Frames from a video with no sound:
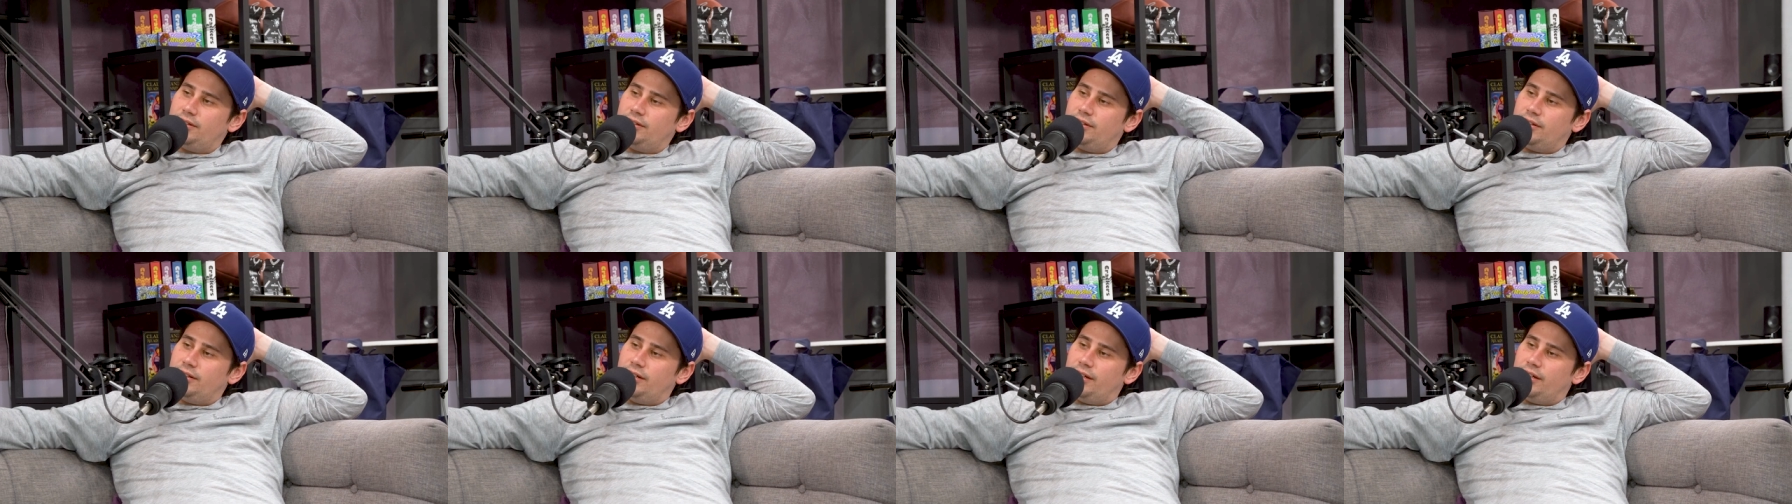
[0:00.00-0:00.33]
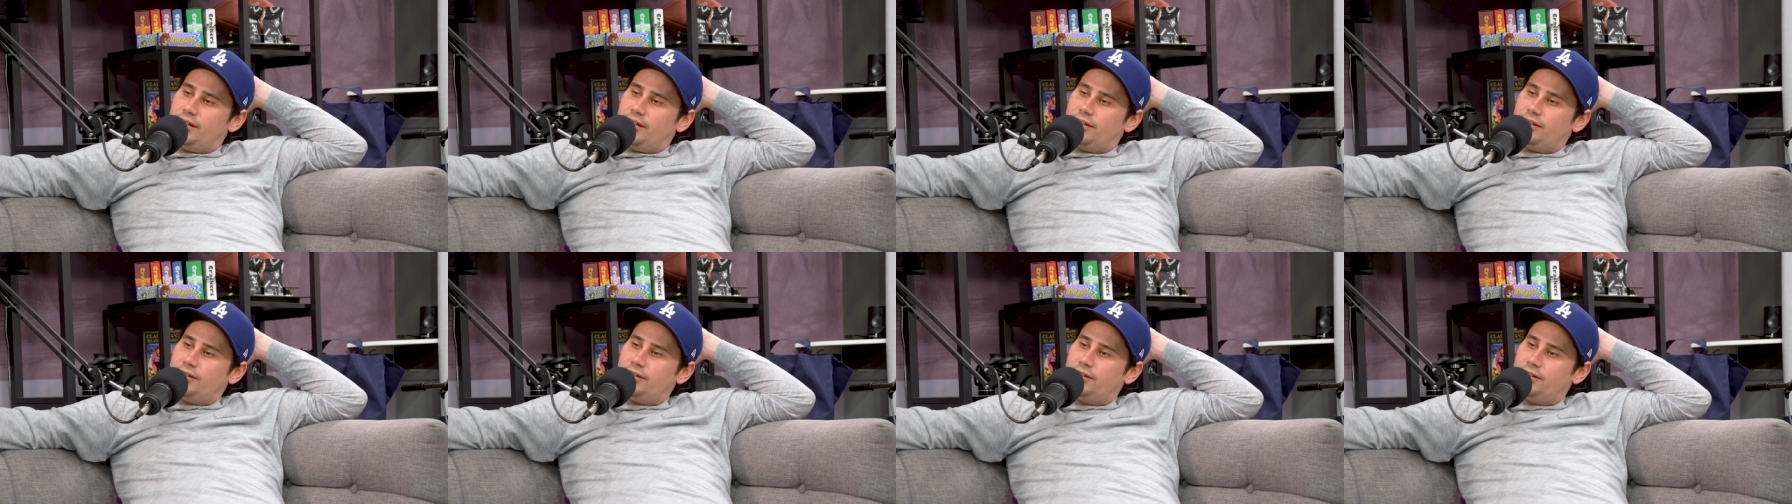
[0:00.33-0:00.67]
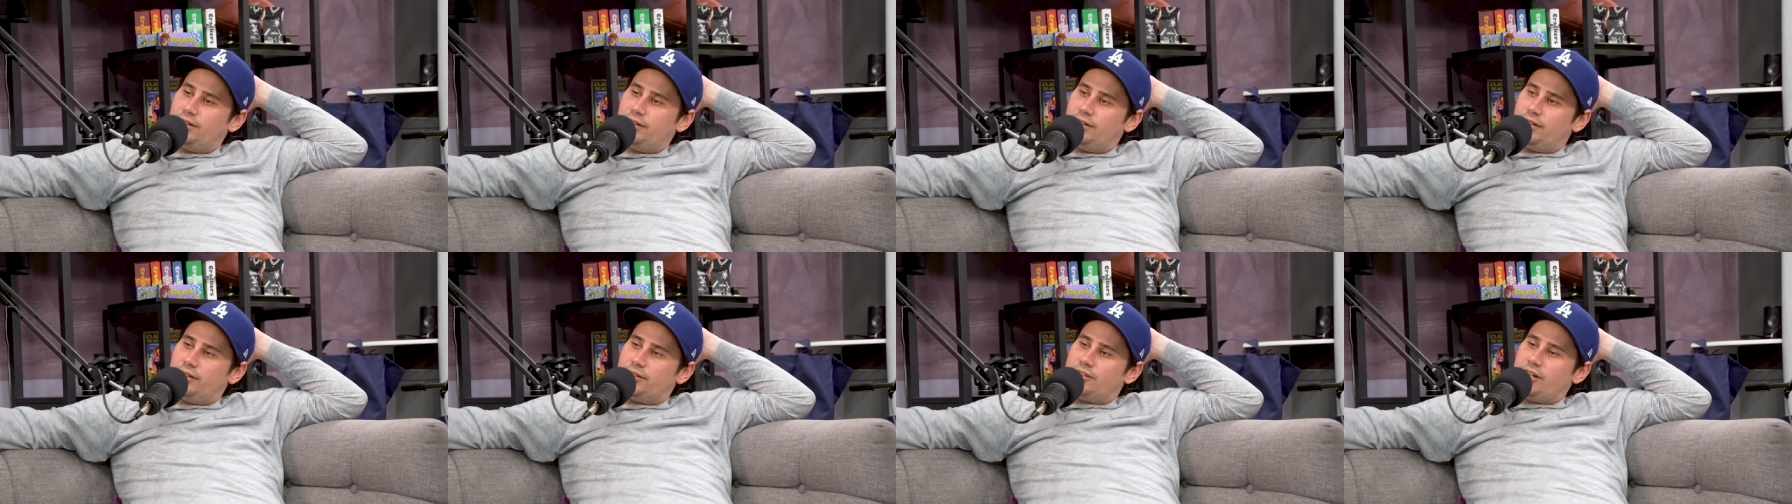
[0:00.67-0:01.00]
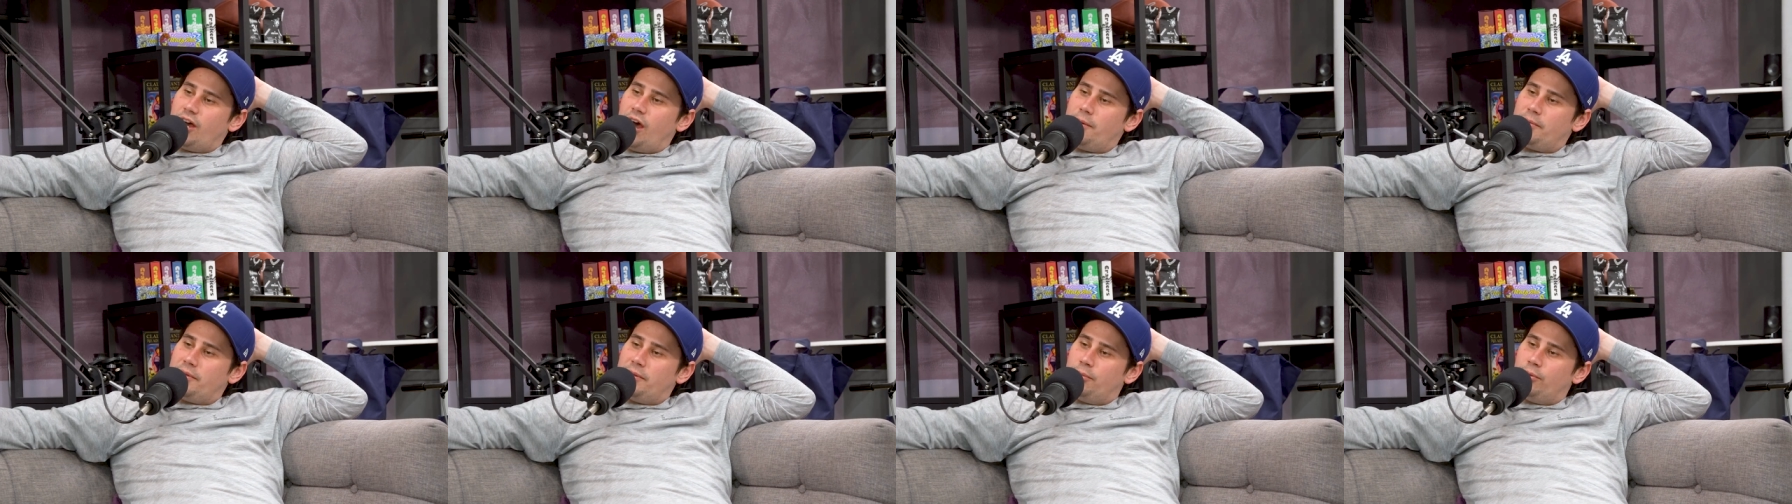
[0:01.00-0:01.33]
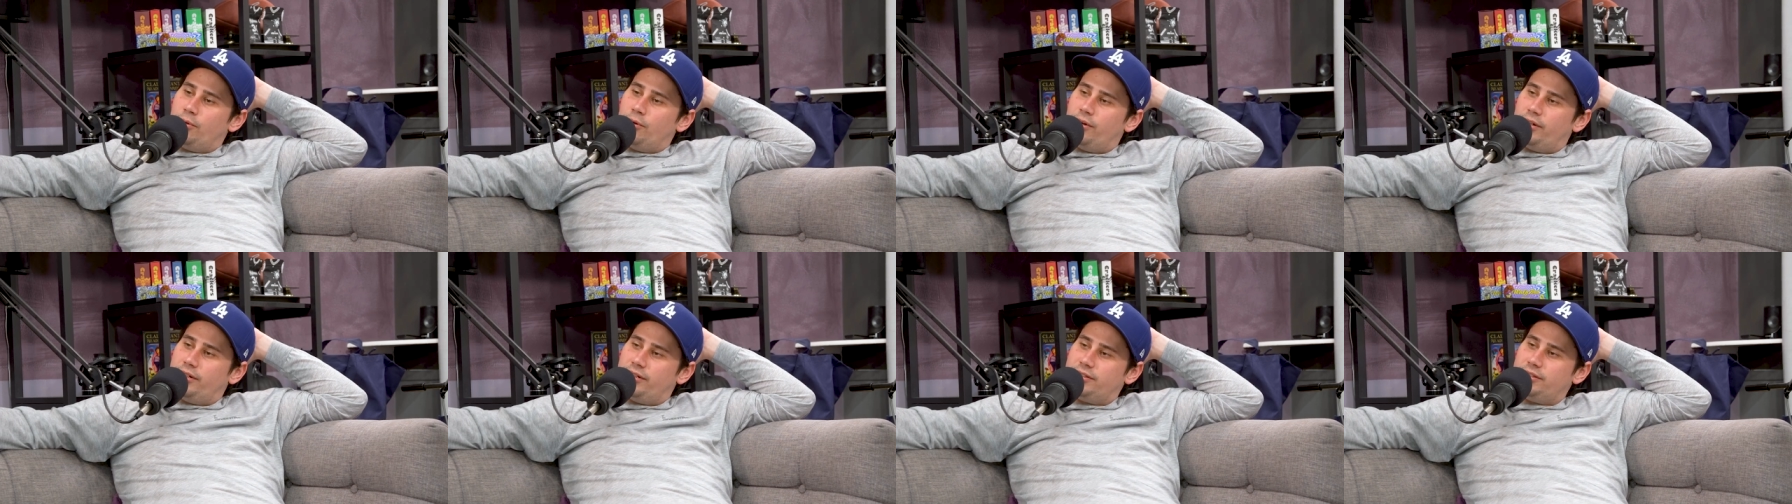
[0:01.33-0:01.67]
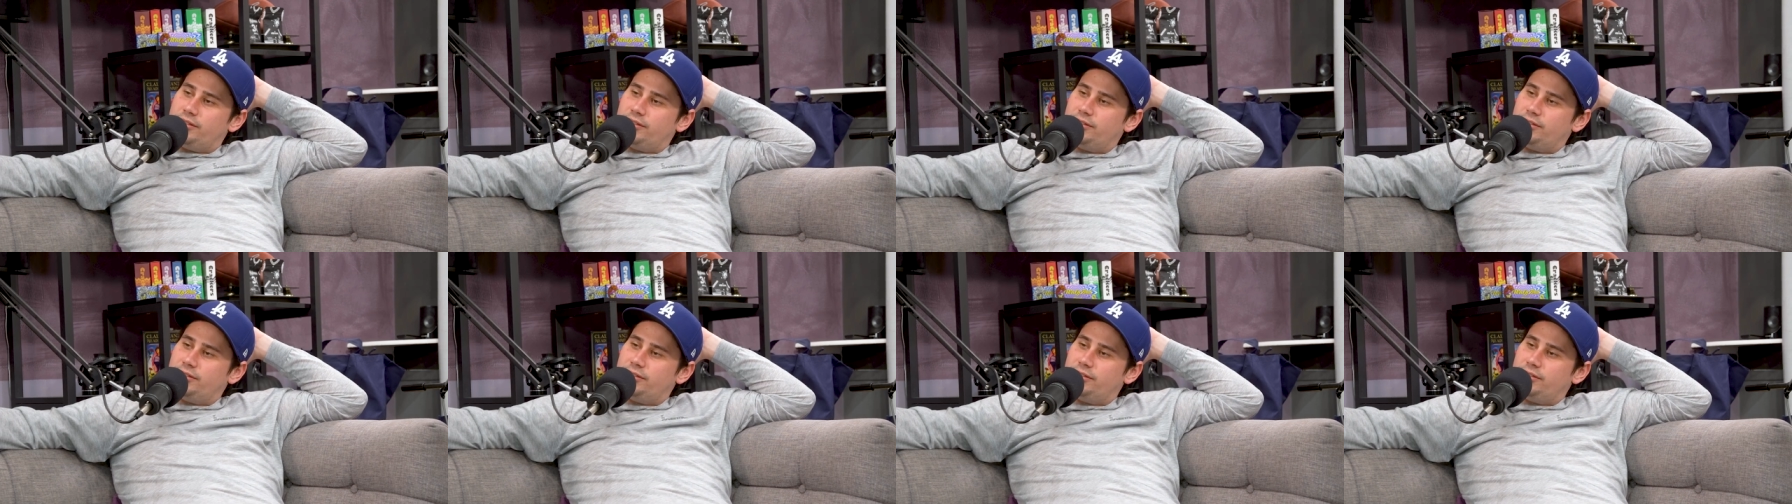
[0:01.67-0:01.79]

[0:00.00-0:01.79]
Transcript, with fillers: Yeah, the Tommy Boy